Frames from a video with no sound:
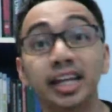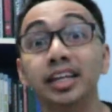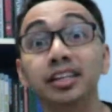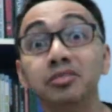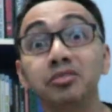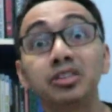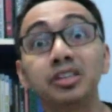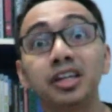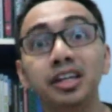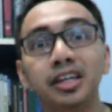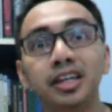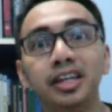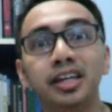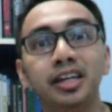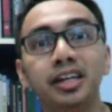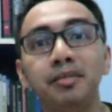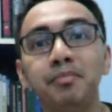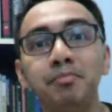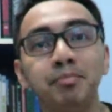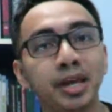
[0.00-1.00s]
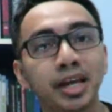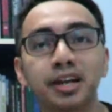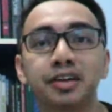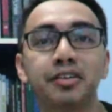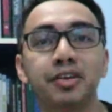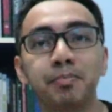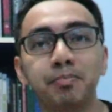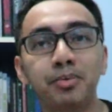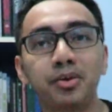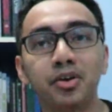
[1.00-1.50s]
instantly make a
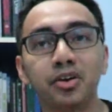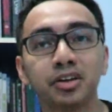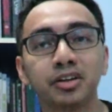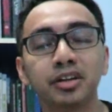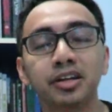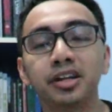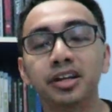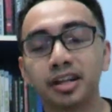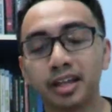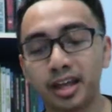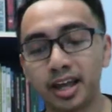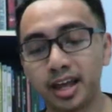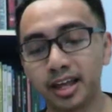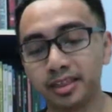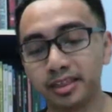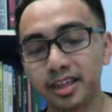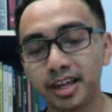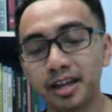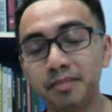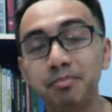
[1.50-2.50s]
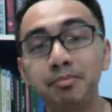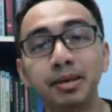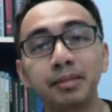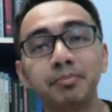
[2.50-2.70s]
report. And then